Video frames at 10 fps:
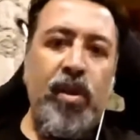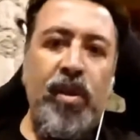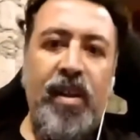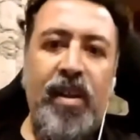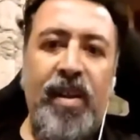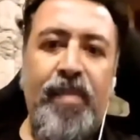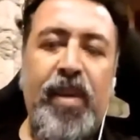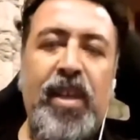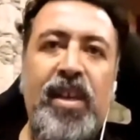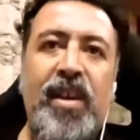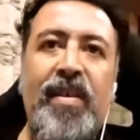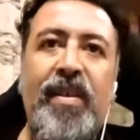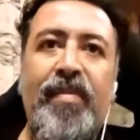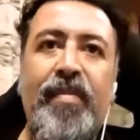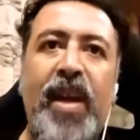I'm also a, a
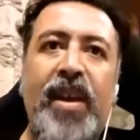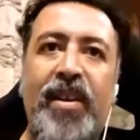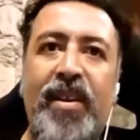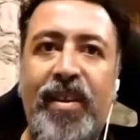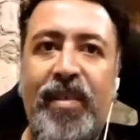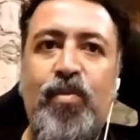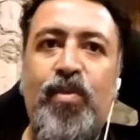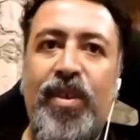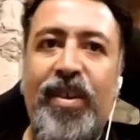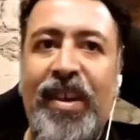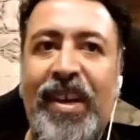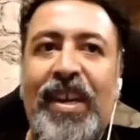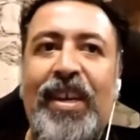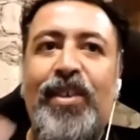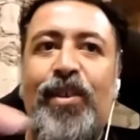pizza maker, a
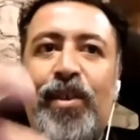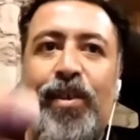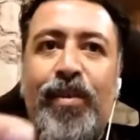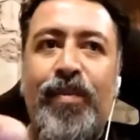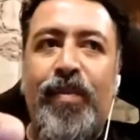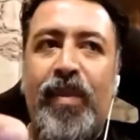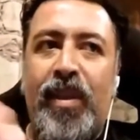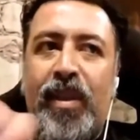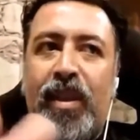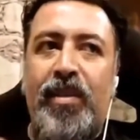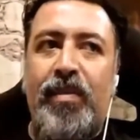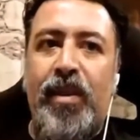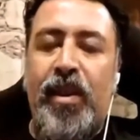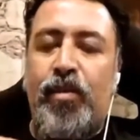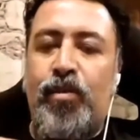cooker, so ah.
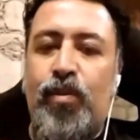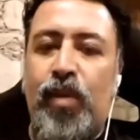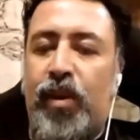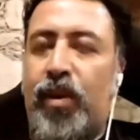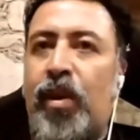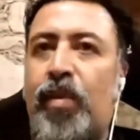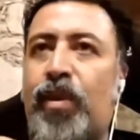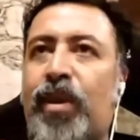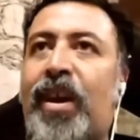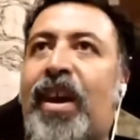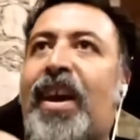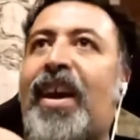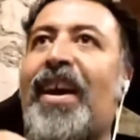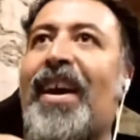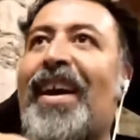not a good word. word.